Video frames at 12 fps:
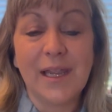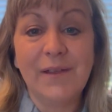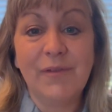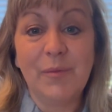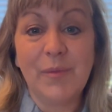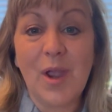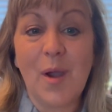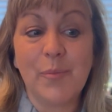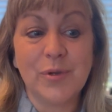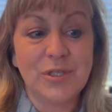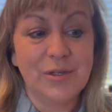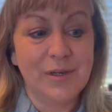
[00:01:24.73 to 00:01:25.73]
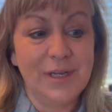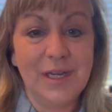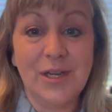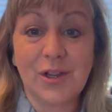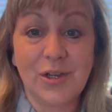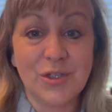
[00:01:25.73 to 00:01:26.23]
give them the opportunity
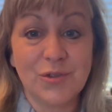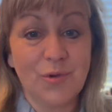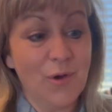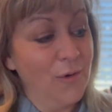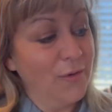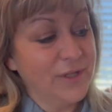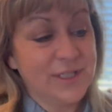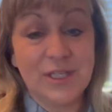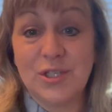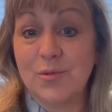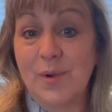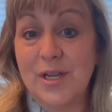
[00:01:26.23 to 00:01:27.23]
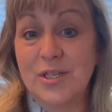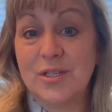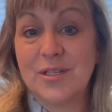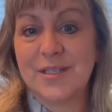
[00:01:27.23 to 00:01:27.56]
to control the situation,